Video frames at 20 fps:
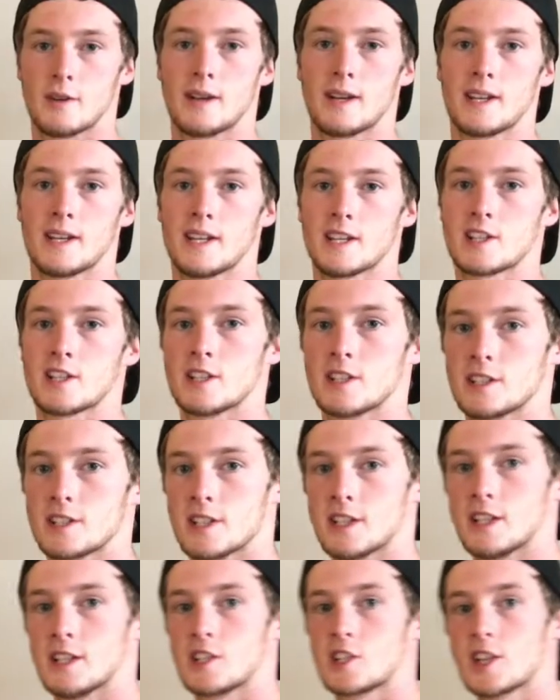in addition
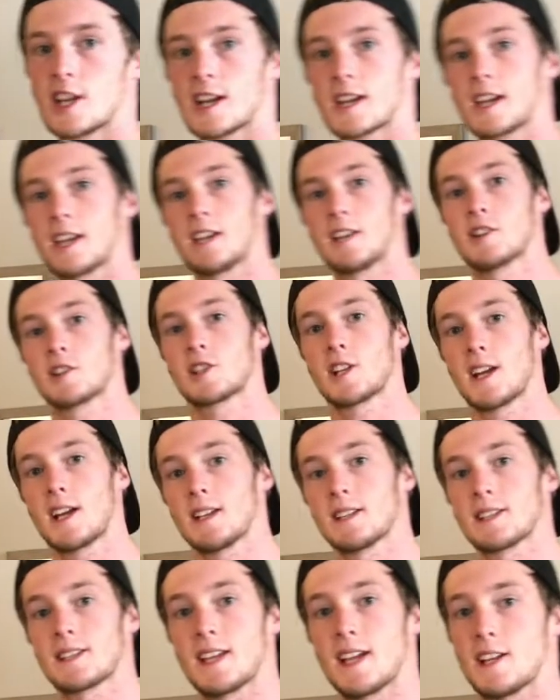to checking your
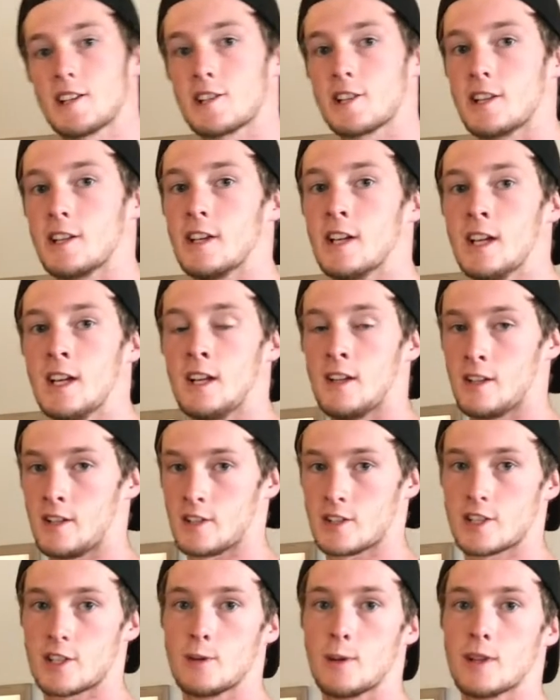chain's tension,
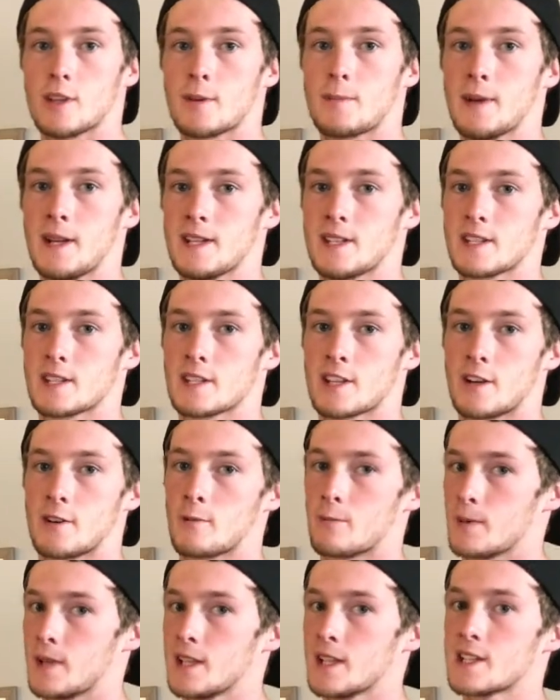there's two other pieces that are
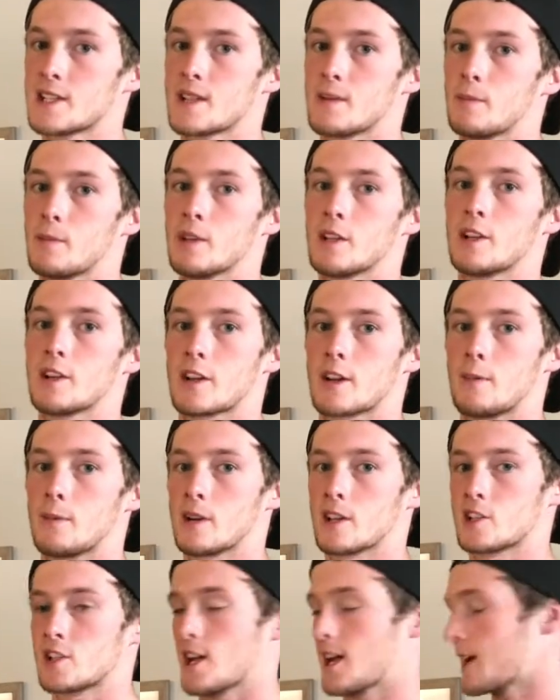really simple that you're going to
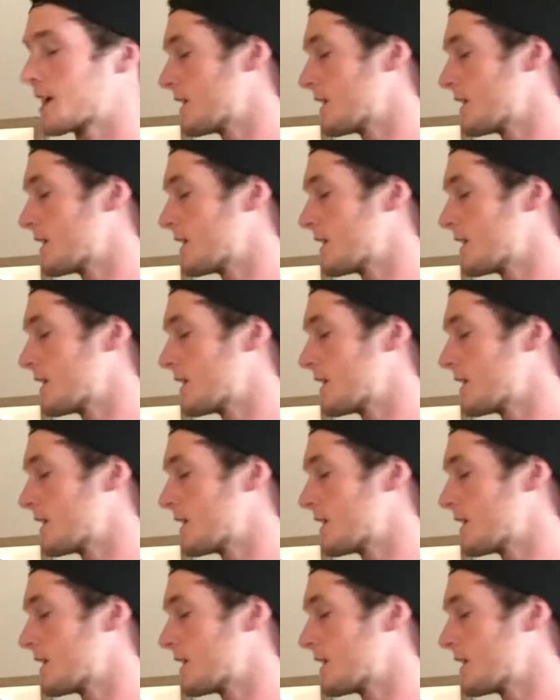want to check.